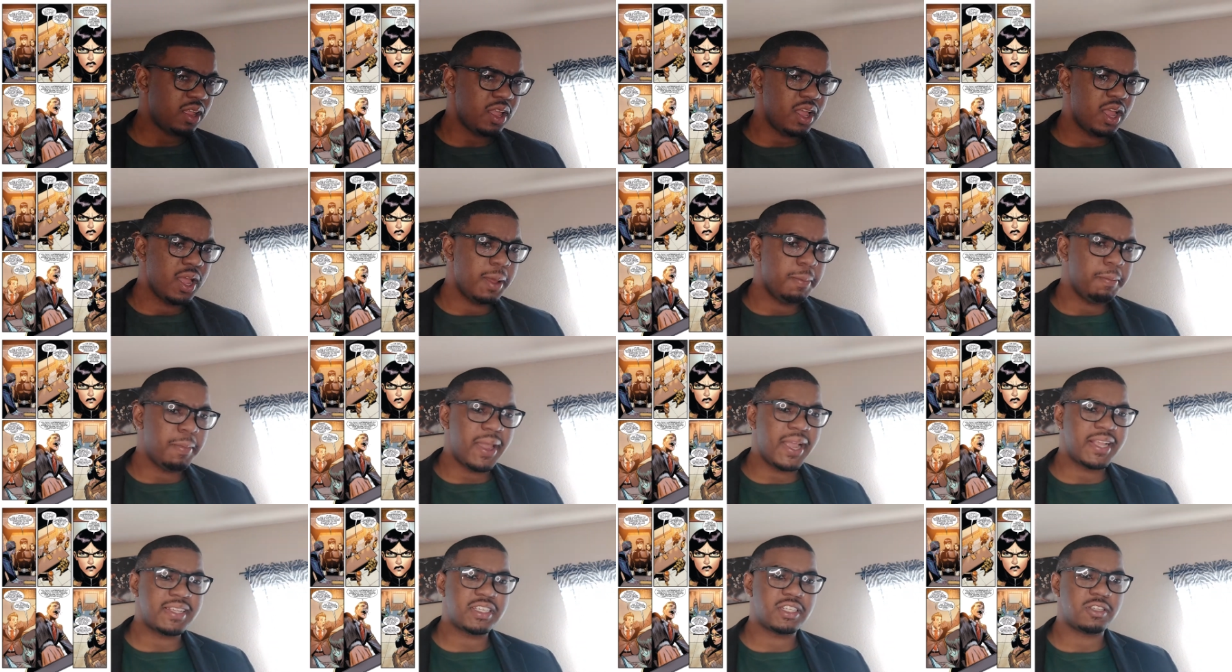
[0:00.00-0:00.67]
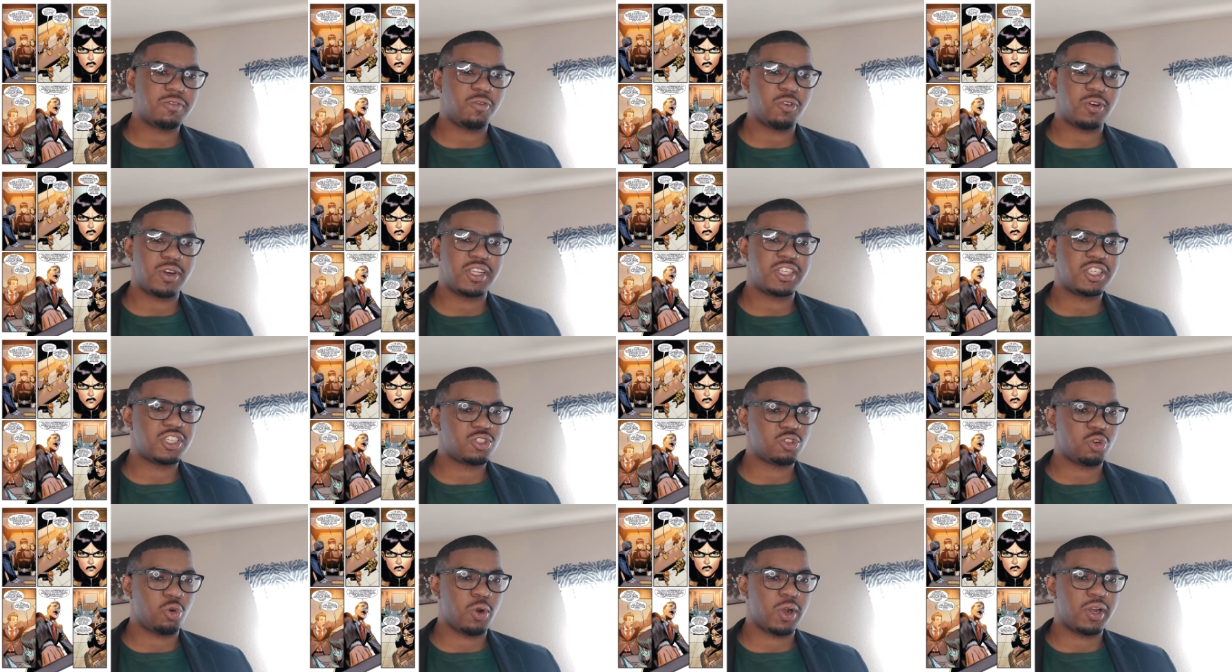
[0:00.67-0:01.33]
Um, it makes sense for
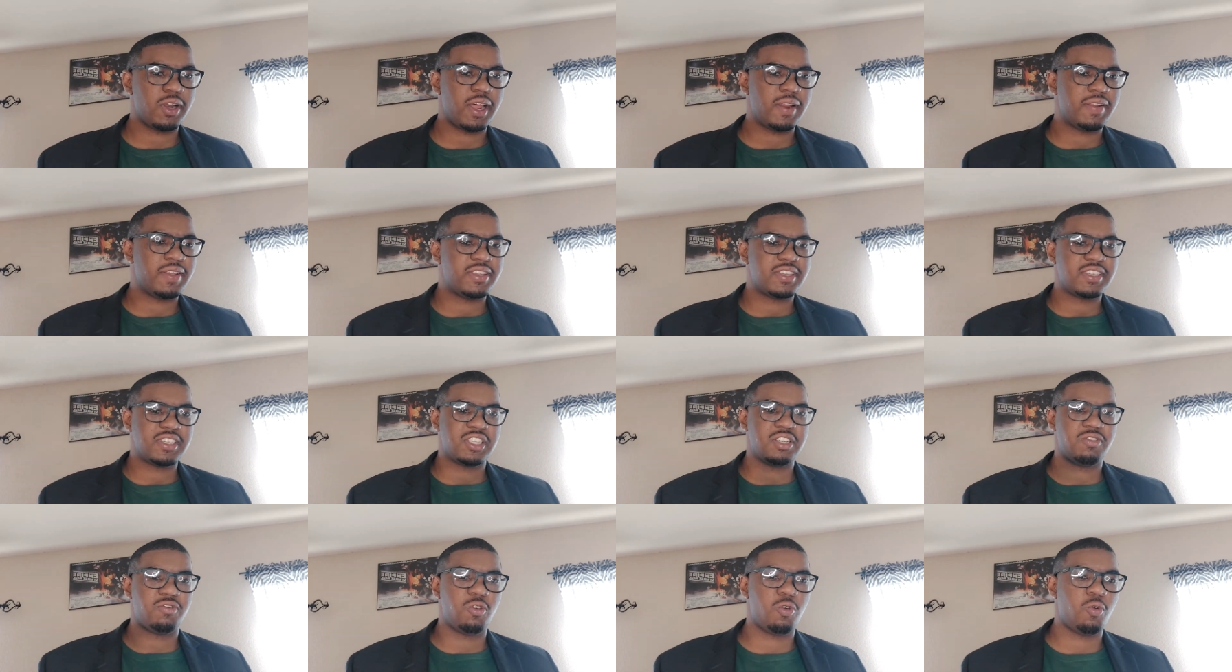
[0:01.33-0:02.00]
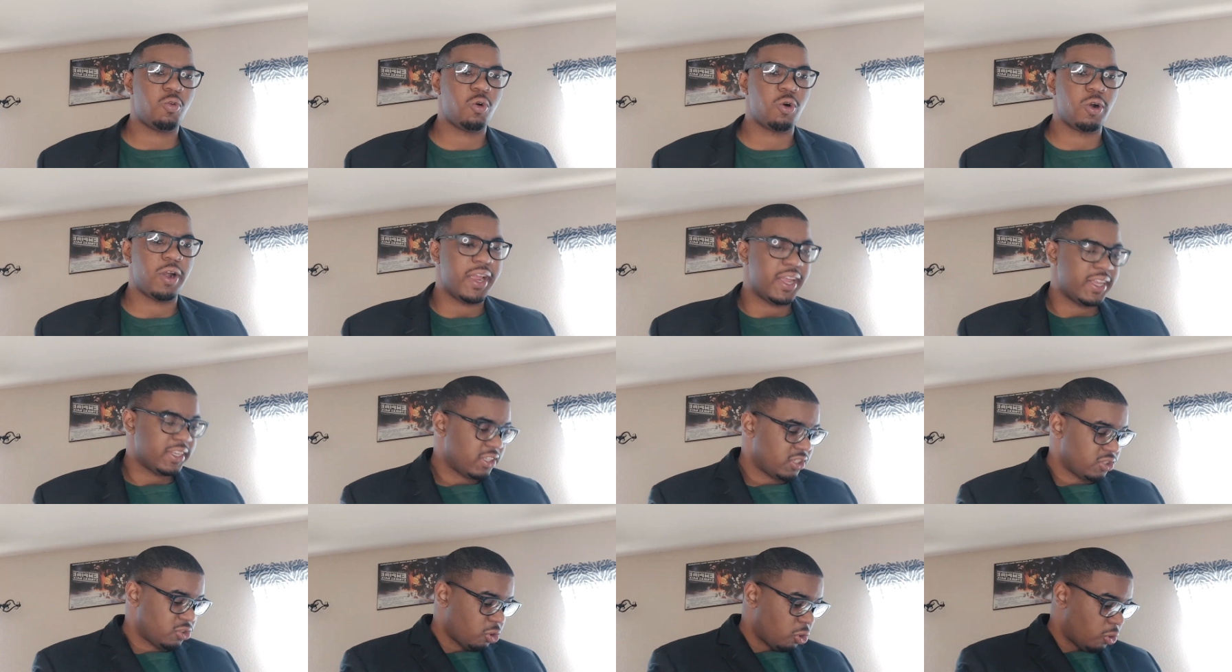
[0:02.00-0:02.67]
this storyline, this Civil War
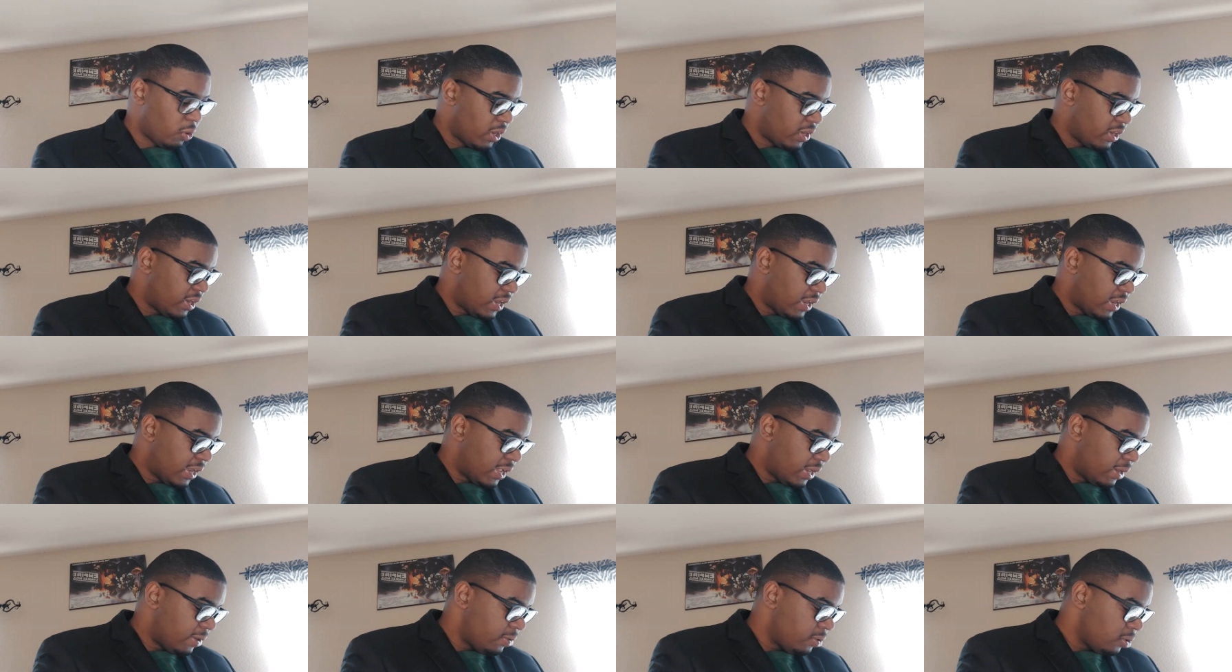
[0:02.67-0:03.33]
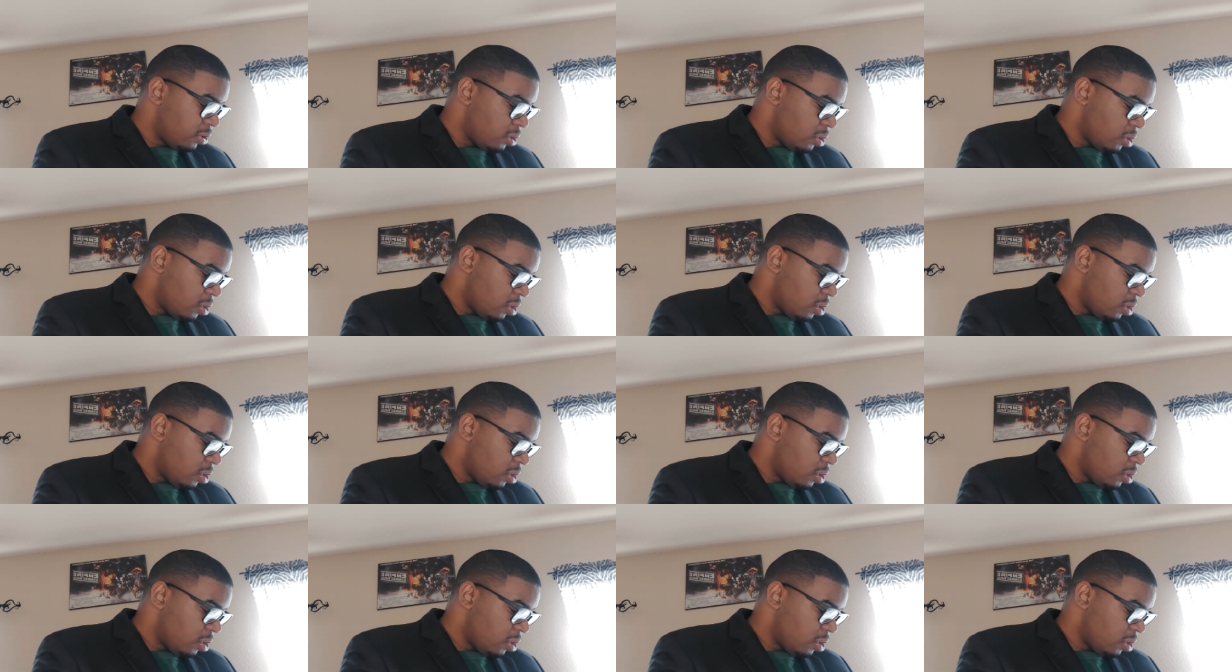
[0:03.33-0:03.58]
as storyline,